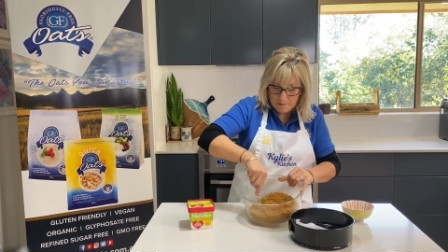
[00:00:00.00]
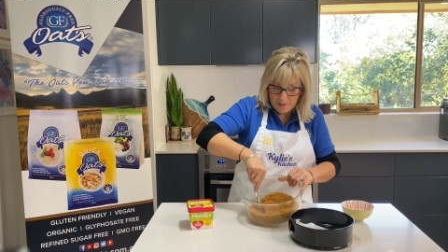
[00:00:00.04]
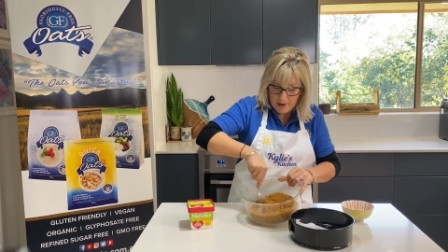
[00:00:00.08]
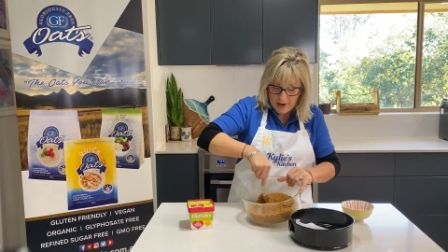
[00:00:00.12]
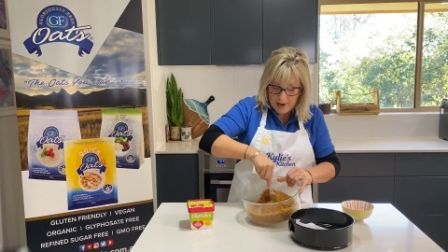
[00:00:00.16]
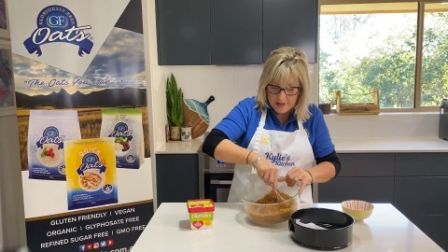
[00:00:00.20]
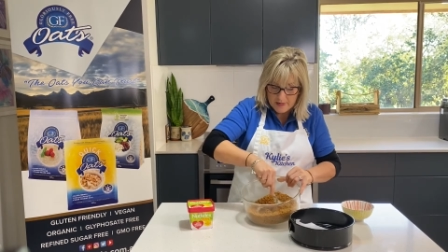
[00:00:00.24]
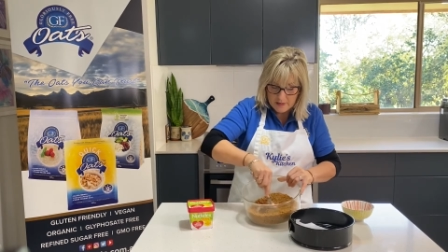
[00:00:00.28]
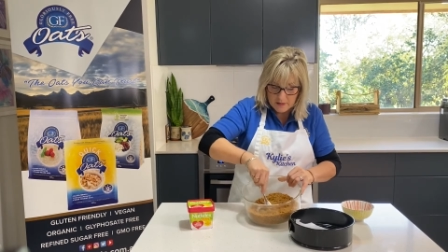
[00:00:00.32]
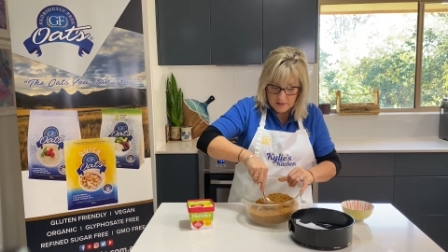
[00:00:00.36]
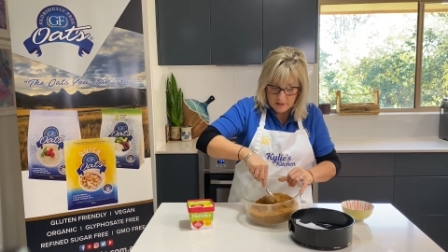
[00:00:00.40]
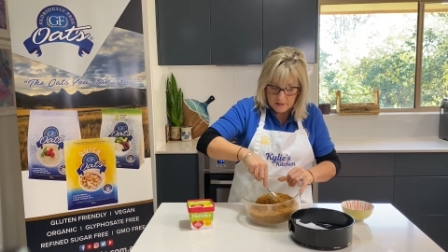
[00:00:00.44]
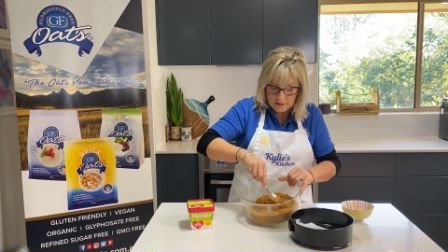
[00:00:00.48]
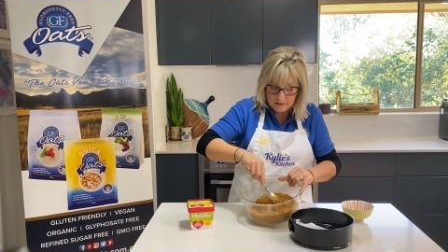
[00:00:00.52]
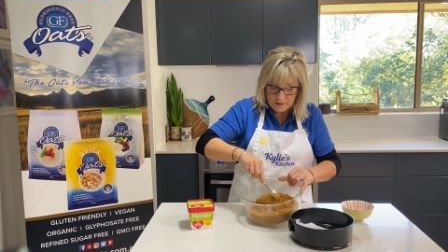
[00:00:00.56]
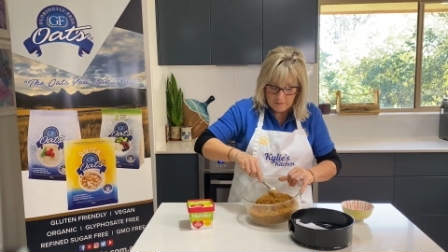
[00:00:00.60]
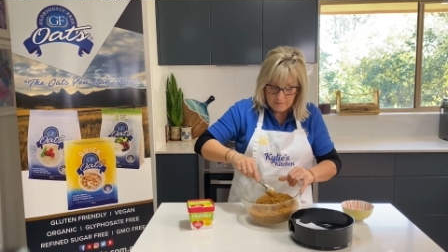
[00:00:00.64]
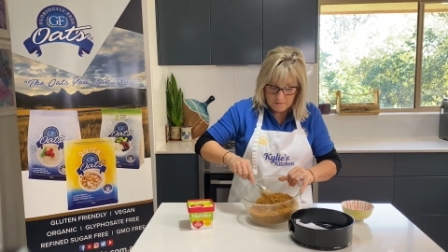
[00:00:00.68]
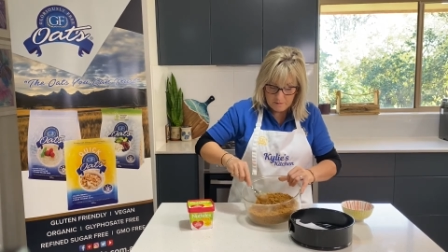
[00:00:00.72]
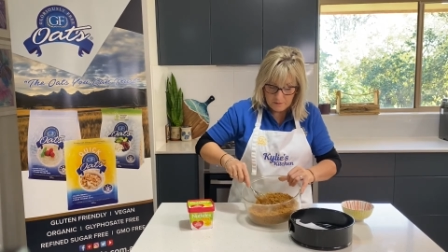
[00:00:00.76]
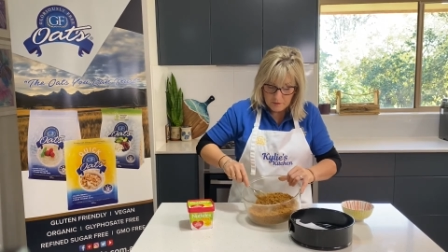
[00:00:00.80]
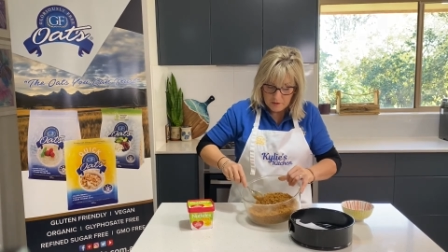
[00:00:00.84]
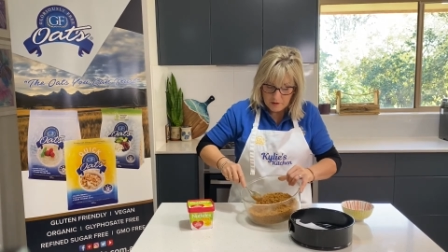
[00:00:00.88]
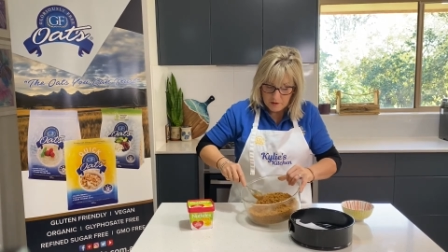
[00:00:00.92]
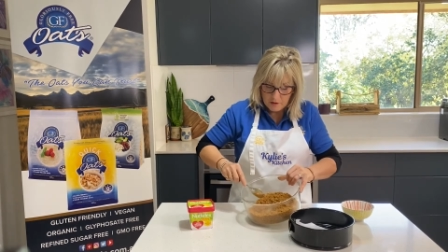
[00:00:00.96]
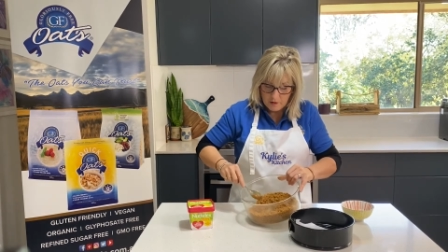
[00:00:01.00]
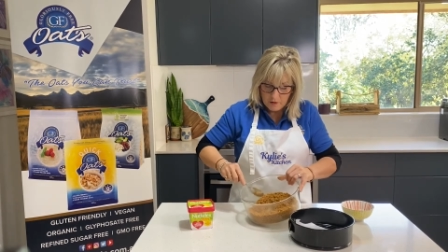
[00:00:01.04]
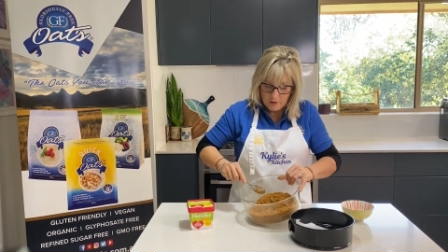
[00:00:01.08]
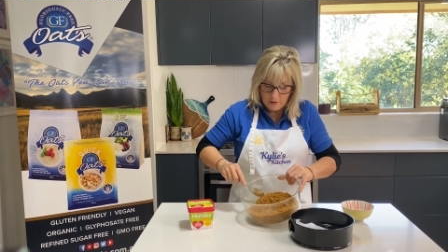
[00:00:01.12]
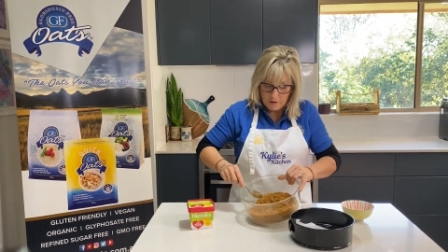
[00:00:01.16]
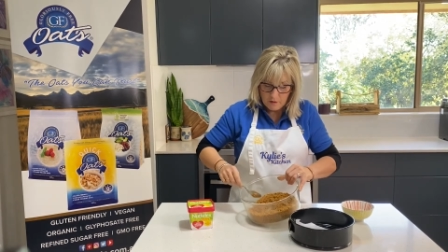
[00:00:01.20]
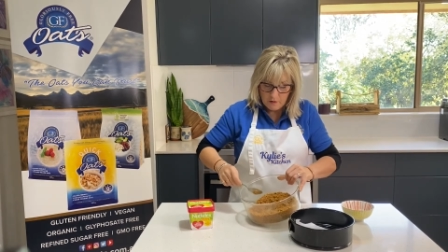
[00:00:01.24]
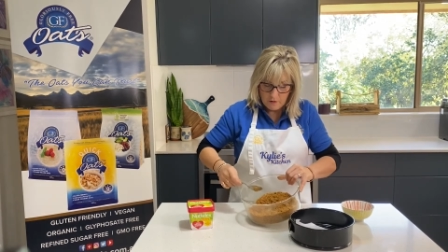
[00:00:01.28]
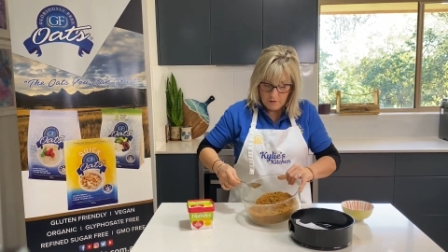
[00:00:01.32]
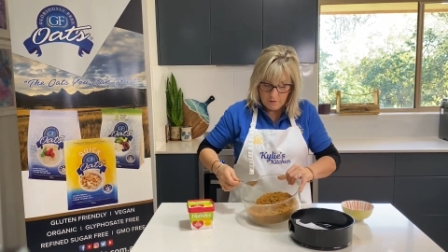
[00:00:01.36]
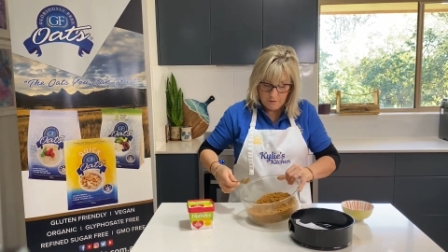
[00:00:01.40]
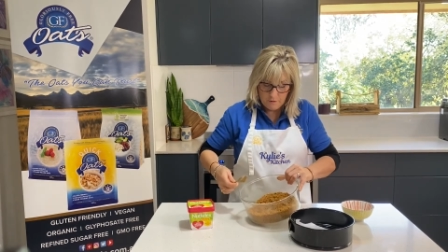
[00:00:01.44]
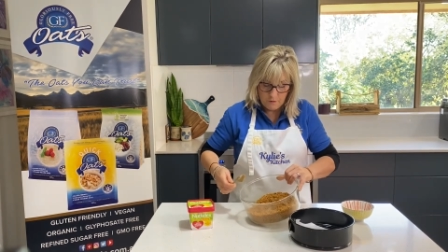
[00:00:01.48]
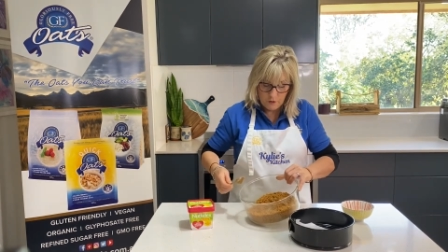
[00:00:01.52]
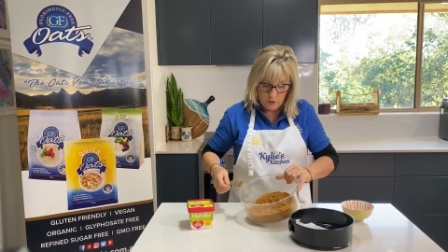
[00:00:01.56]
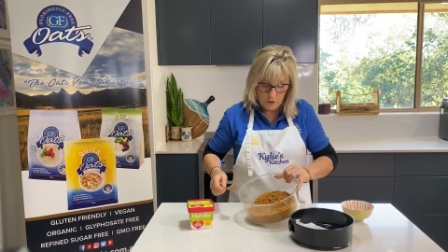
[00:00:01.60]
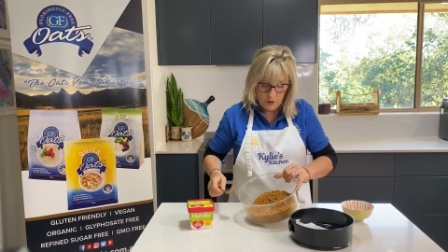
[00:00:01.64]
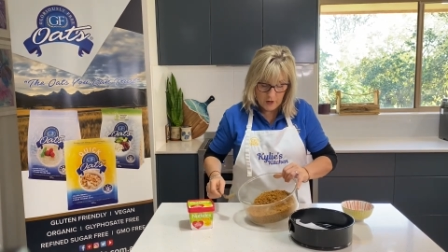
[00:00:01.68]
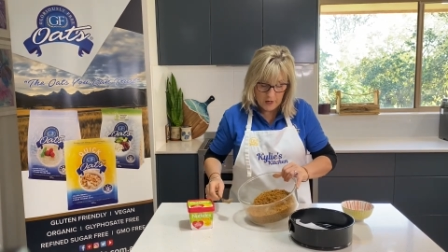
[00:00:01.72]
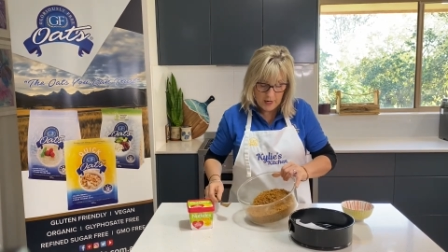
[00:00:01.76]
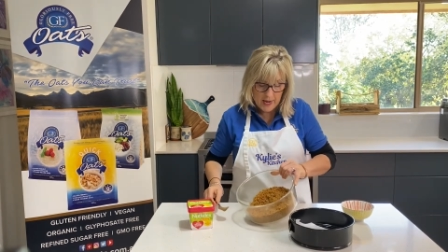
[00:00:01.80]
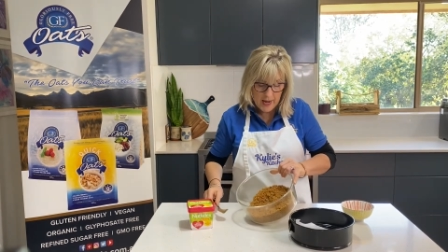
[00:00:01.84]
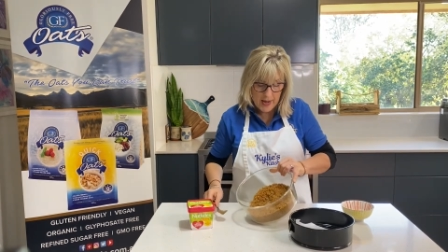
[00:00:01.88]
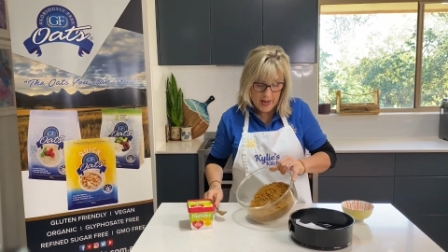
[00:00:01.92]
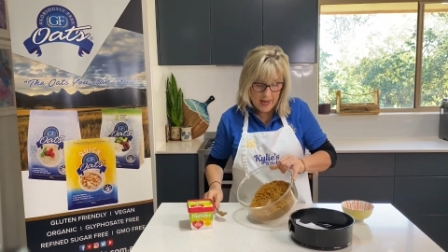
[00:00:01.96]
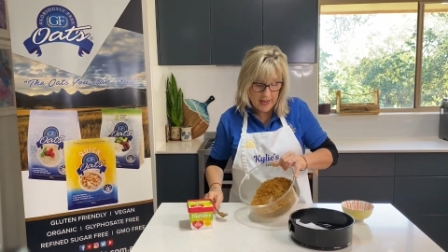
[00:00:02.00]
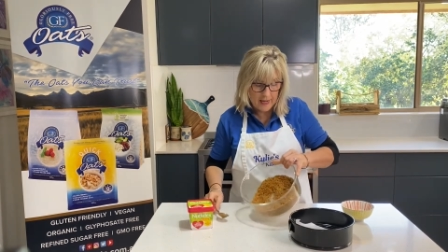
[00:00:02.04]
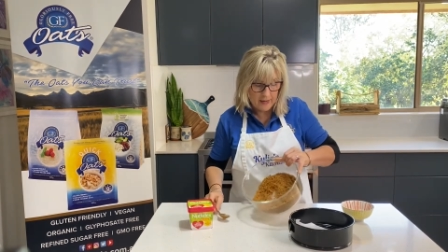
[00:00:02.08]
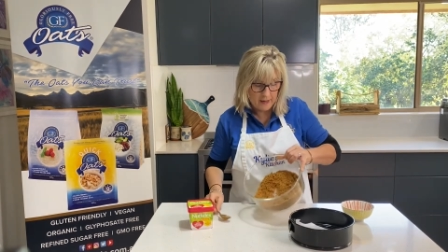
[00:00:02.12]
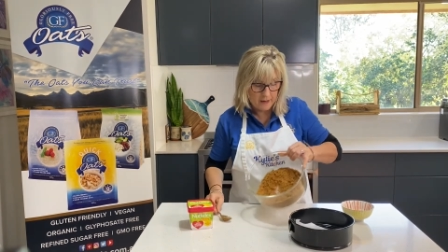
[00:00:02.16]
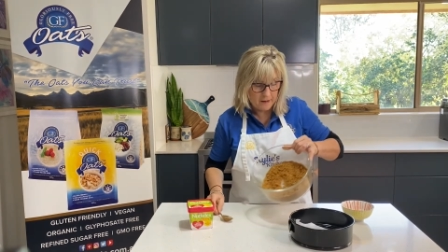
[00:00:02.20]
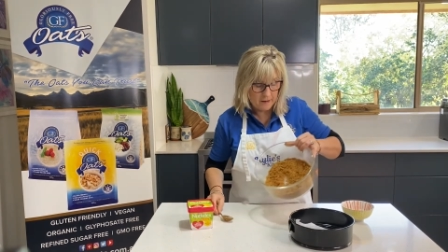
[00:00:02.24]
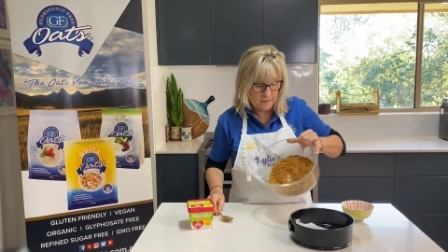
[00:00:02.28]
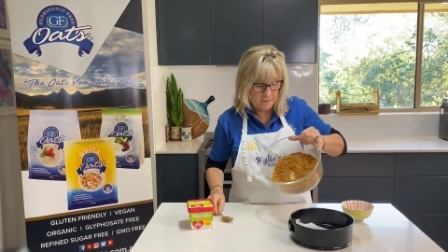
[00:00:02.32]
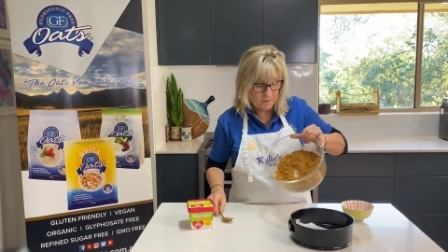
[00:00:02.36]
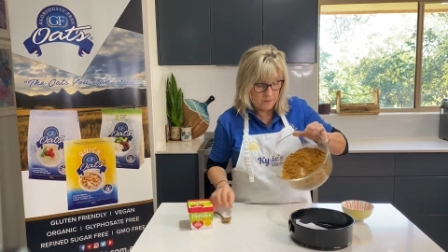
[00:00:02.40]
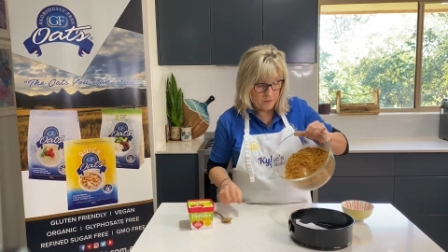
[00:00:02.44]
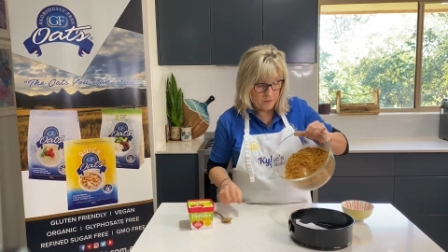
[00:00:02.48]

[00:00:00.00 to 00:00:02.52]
base for a cake